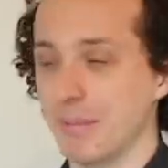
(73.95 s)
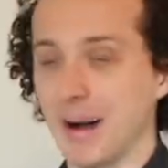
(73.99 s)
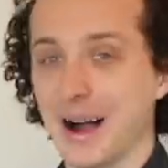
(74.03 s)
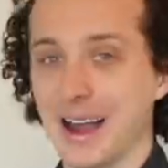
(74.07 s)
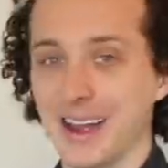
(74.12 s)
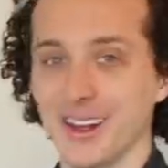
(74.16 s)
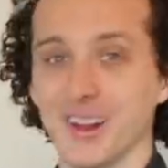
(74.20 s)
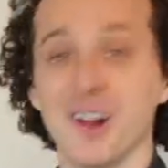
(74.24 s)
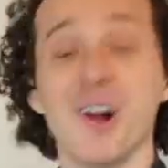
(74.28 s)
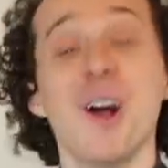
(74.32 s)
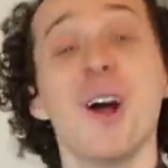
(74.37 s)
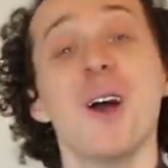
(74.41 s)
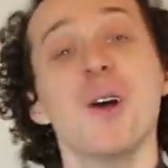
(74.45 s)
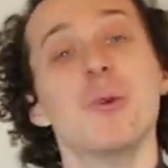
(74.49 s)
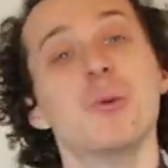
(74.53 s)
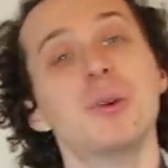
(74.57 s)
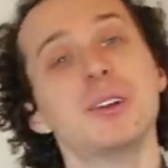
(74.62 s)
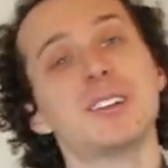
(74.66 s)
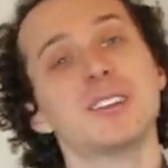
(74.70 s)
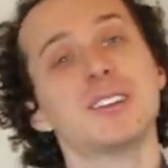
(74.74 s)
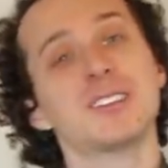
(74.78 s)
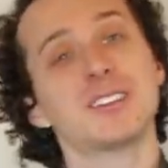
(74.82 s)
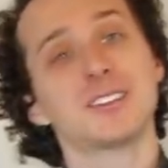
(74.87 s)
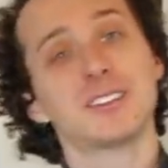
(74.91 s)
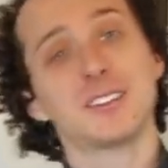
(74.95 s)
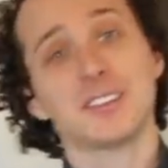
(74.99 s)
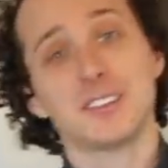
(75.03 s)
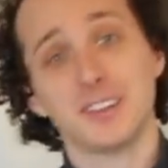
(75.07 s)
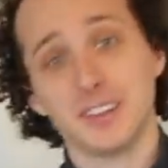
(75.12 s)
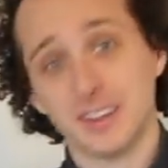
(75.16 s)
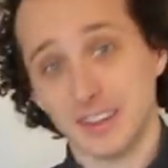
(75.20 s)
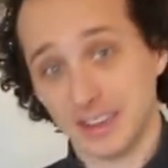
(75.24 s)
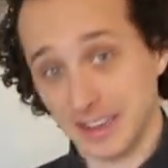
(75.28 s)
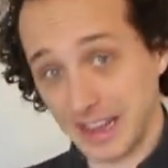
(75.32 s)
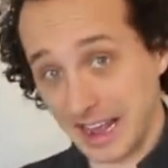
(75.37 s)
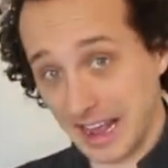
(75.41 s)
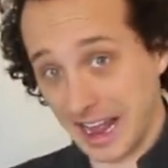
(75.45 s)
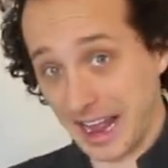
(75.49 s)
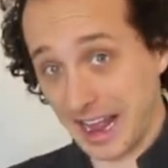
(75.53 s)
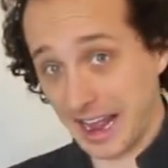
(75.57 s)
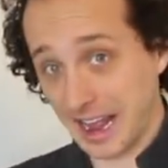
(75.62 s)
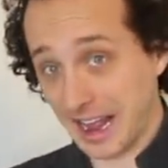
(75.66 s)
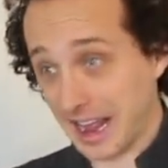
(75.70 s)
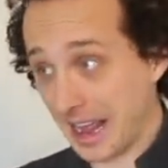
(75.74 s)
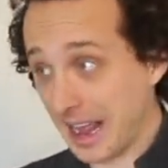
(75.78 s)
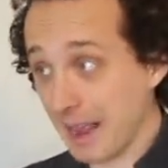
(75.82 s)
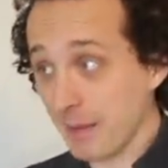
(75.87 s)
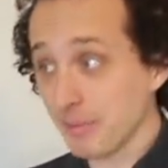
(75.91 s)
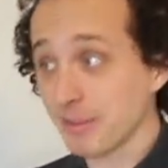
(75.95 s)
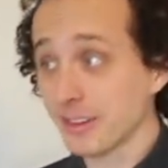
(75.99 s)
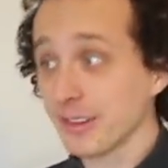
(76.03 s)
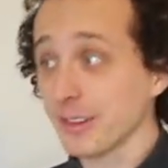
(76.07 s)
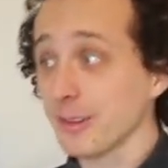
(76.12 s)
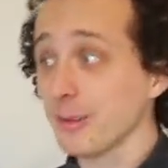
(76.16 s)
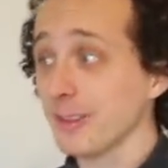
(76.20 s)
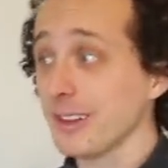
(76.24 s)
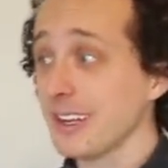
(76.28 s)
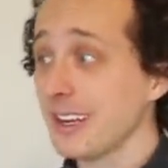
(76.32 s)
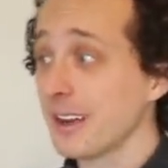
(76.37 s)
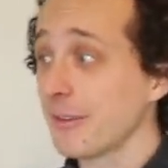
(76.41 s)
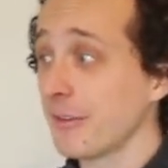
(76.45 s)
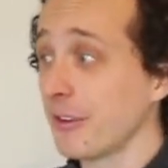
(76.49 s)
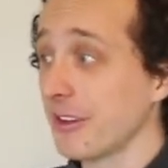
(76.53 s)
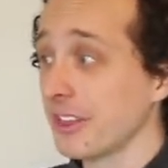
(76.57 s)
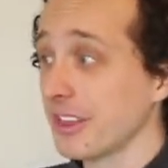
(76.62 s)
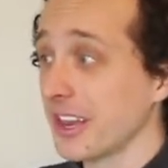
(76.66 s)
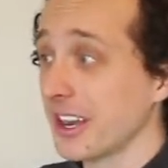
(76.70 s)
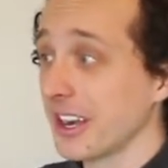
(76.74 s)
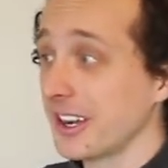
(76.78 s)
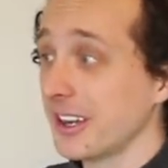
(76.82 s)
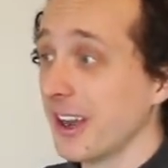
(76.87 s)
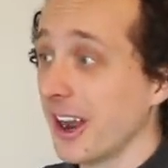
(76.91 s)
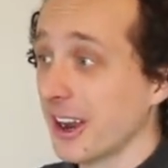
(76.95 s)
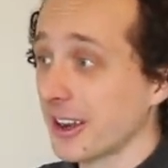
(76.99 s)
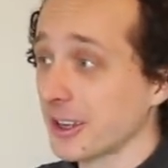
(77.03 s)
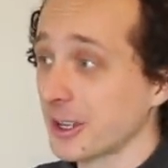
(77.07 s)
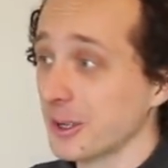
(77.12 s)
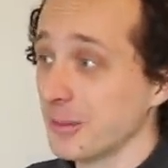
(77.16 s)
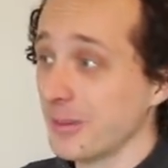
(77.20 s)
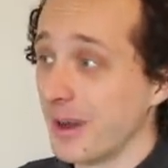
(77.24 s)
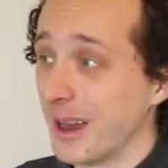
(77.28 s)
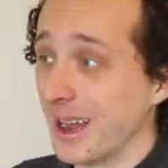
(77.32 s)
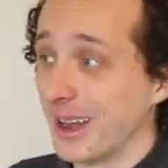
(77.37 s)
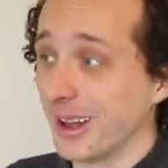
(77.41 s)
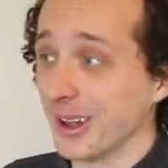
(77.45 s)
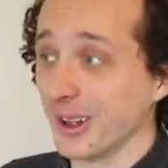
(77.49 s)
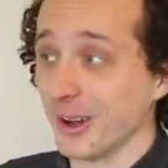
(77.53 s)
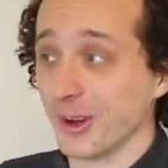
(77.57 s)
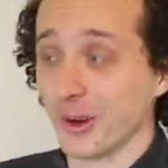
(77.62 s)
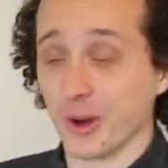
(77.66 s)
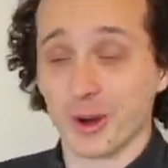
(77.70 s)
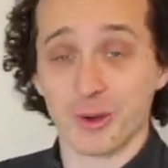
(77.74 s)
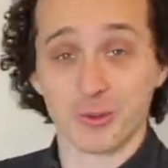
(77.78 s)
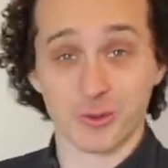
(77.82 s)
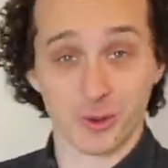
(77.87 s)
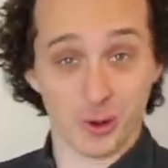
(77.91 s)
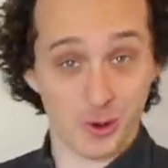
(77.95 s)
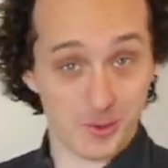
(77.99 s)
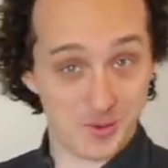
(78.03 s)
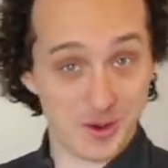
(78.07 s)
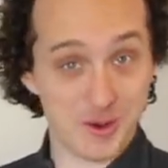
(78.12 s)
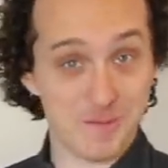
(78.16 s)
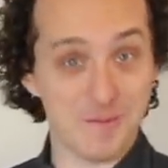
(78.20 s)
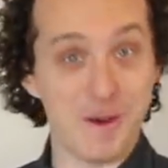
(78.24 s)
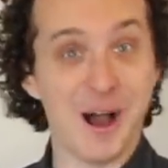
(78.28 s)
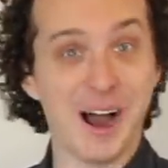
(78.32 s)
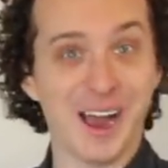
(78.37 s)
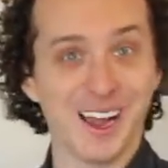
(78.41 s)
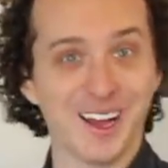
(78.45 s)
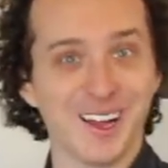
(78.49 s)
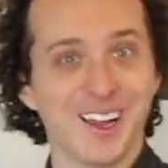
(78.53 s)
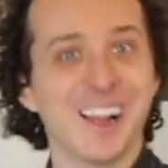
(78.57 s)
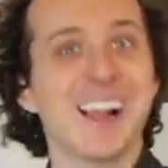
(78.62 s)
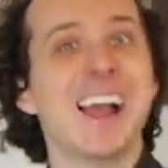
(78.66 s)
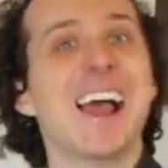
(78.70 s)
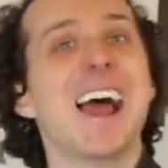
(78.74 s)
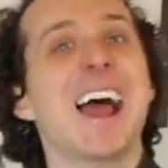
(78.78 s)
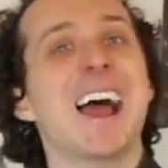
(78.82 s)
a mile, which is absolutely different than a nautical mile or a Roman mile.